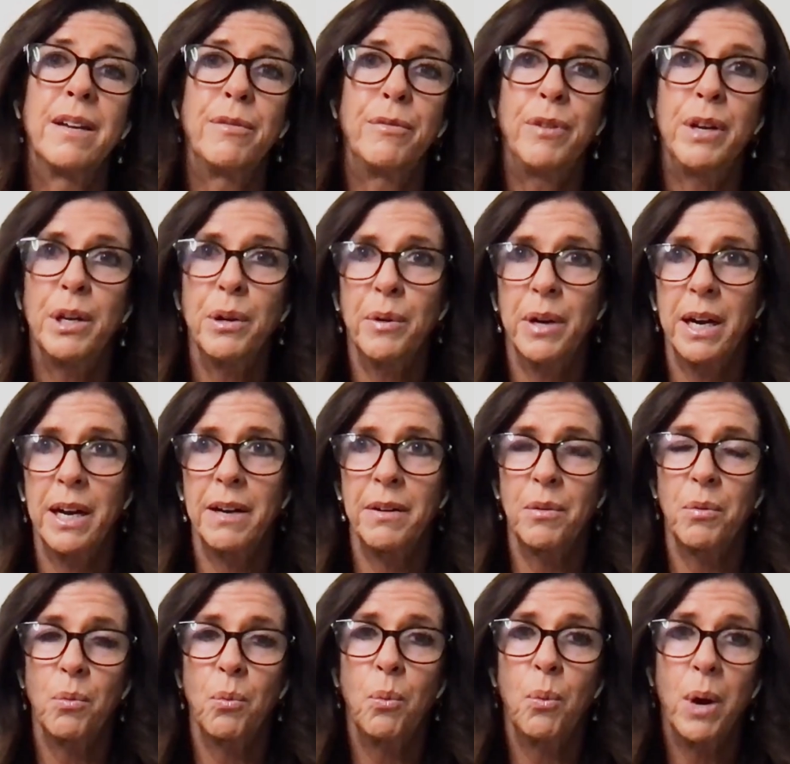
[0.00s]
figure out
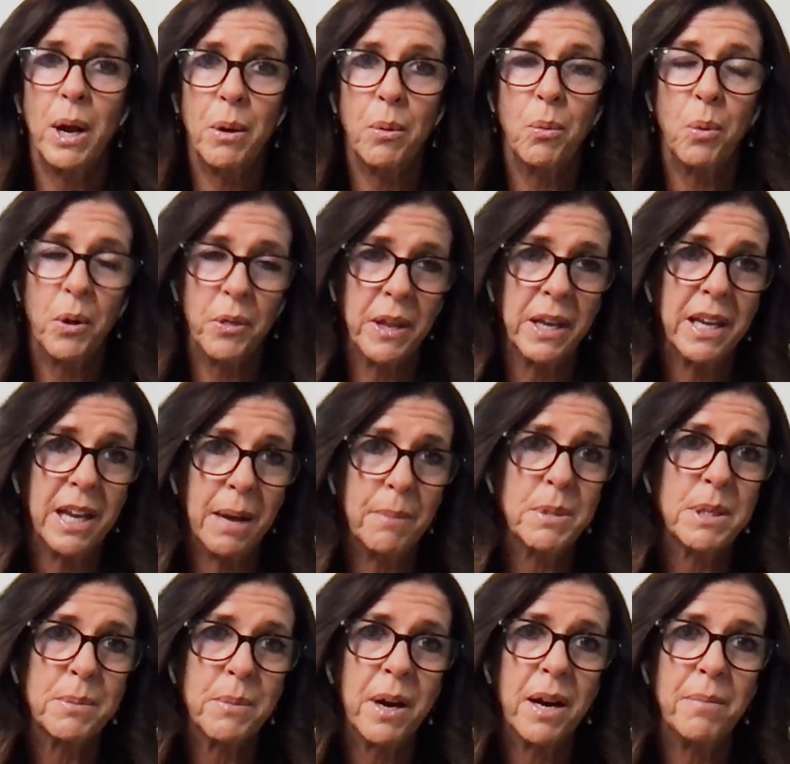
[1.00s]
what the
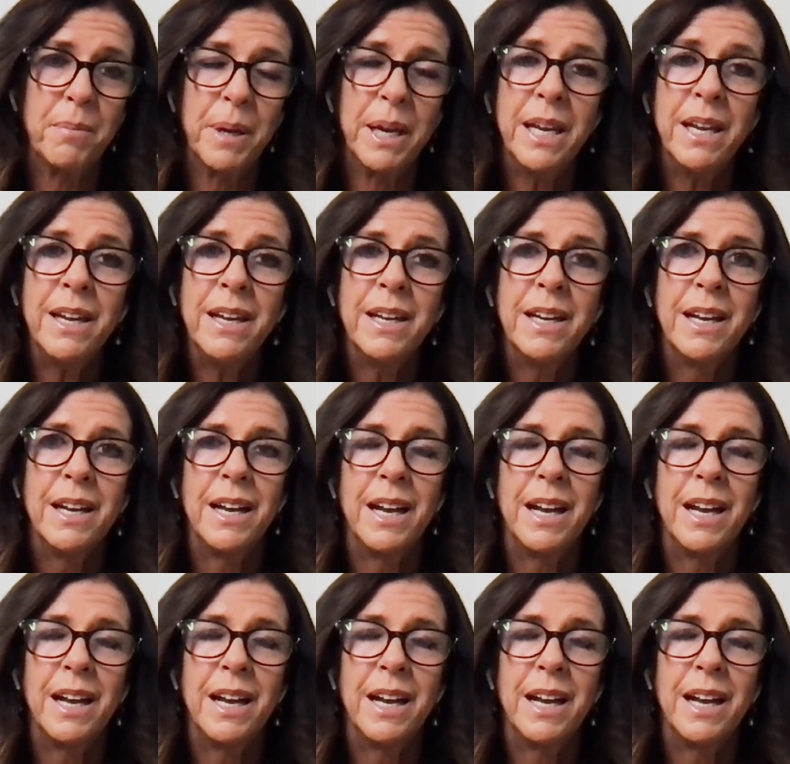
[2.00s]
gaps might be,